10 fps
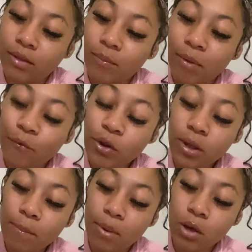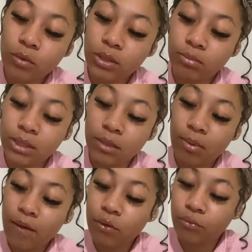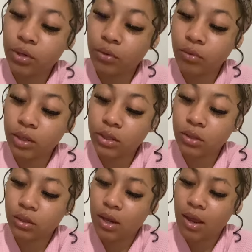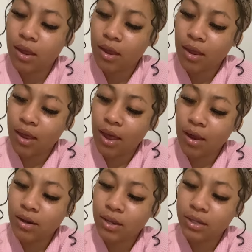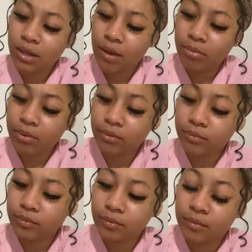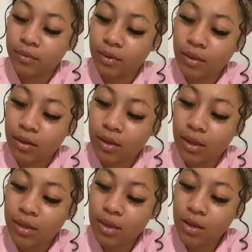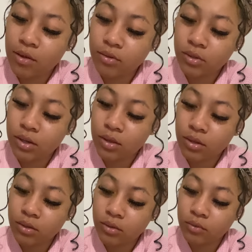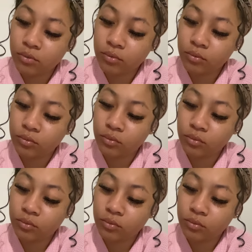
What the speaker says: My freaking boat is messed up. I have to redo it. How did this happen? I think it goes like this. Hold on.